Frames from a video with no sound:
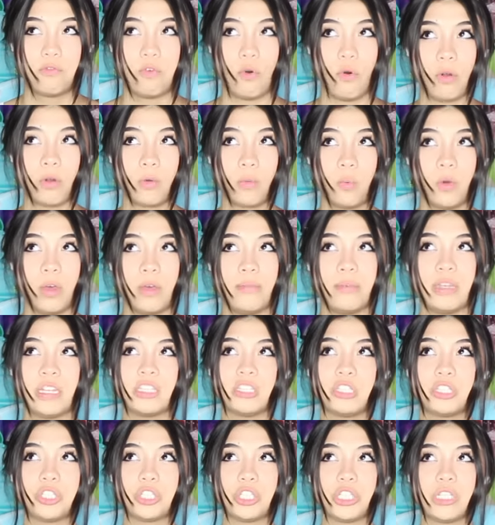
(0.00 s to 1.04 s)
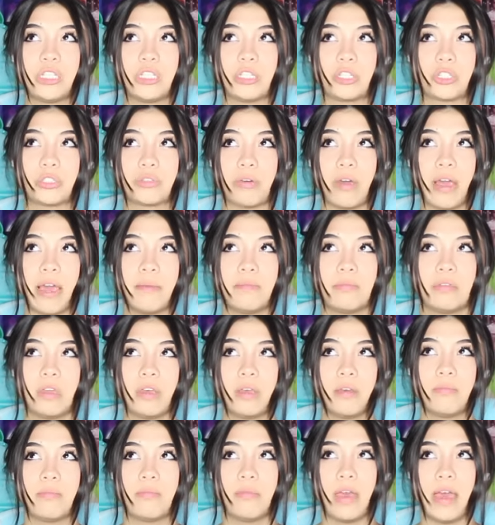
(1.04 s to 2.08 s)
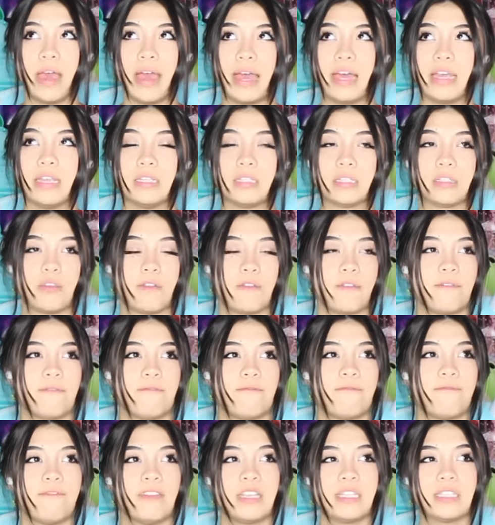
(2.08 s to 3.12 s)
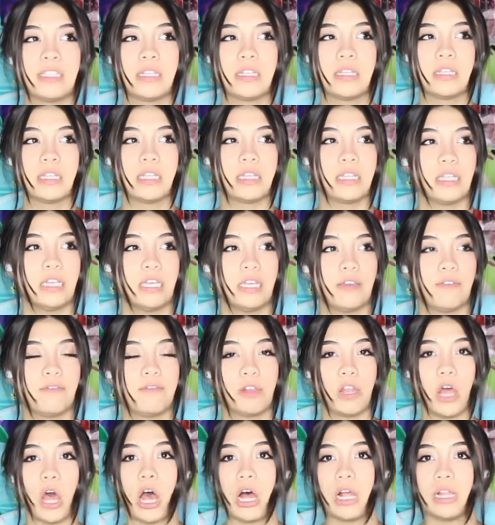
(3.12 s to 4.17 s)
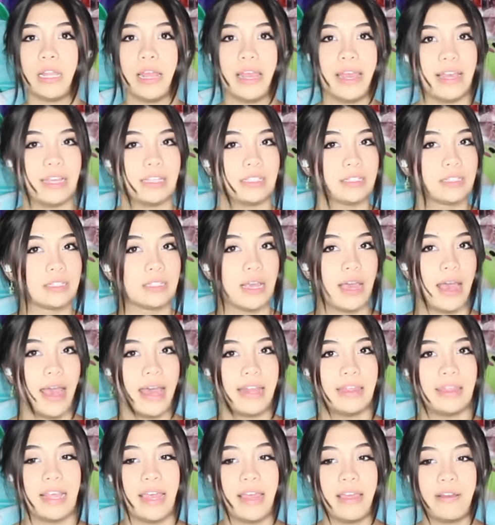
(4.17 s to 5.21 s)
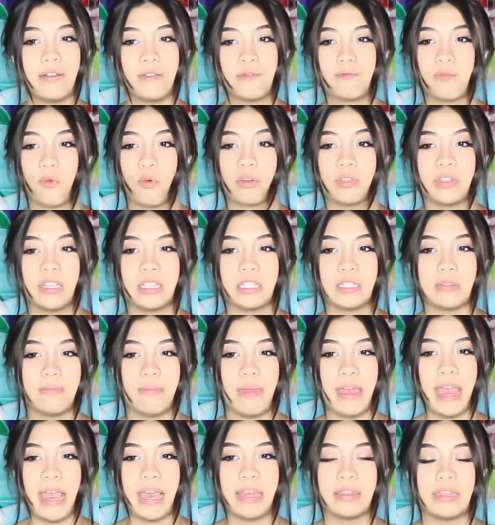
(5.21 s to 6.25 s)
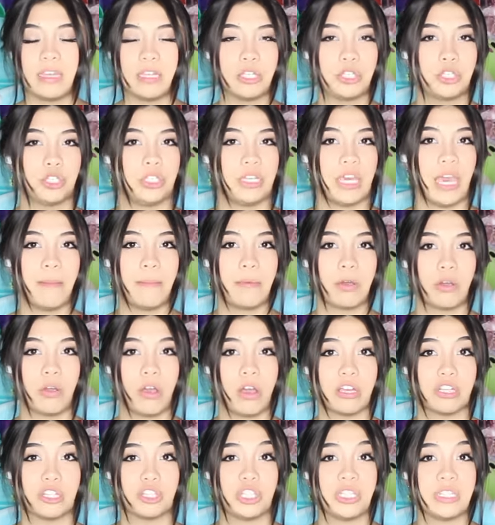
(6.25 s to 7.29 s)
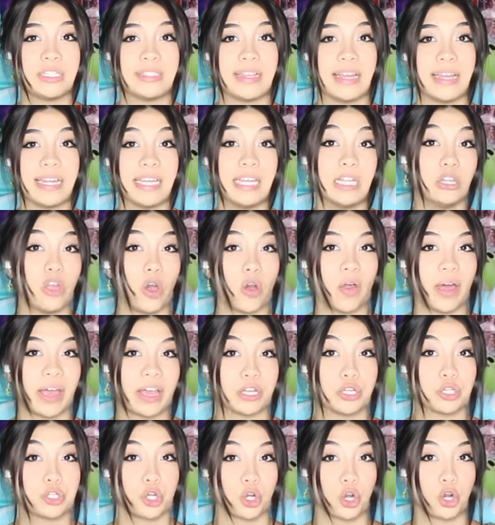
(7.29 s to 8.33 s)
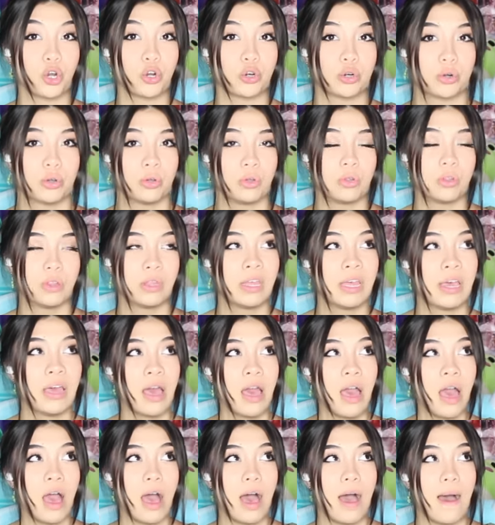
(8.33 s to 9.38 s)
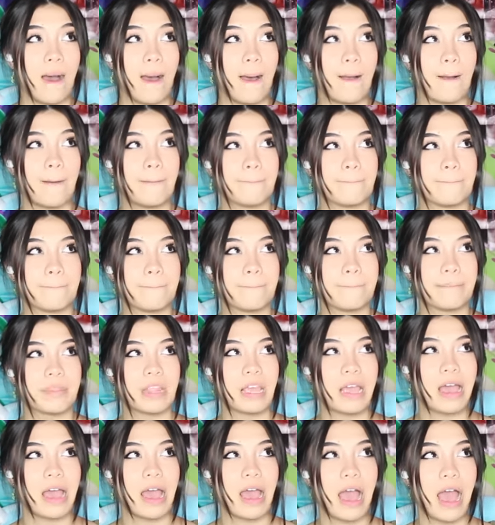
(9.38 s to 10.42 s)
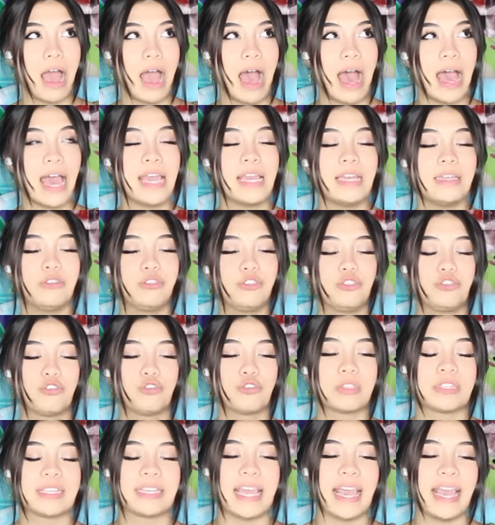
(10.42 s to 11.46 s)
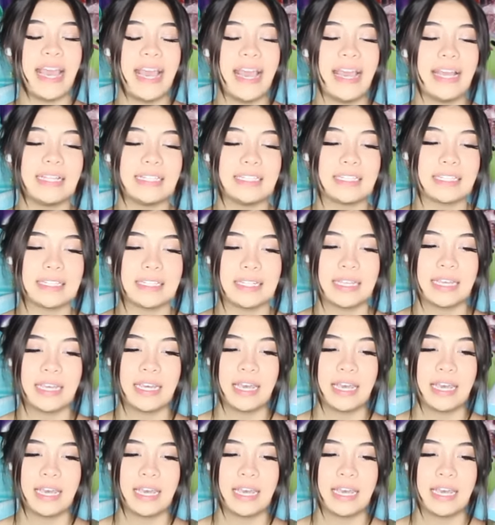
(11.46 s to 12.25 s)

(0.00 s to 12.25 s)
For women, she described them as physically flawless, and then for this man that she came across, she said he looked like a turtle. I can't